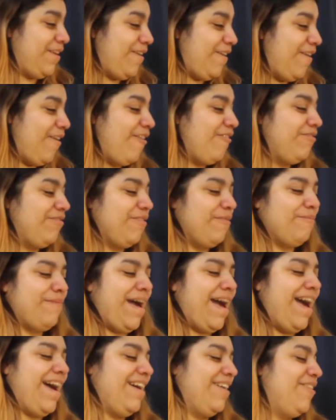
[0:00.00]
Off the
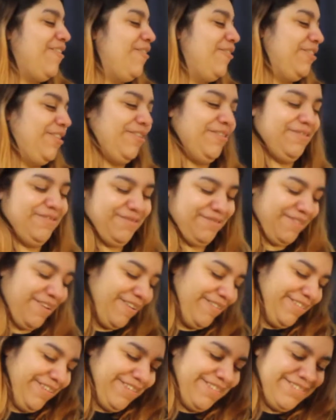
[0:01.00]
bat. Hold up.
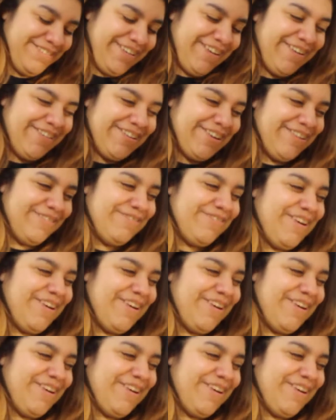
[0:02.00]
Hold up. Hold up.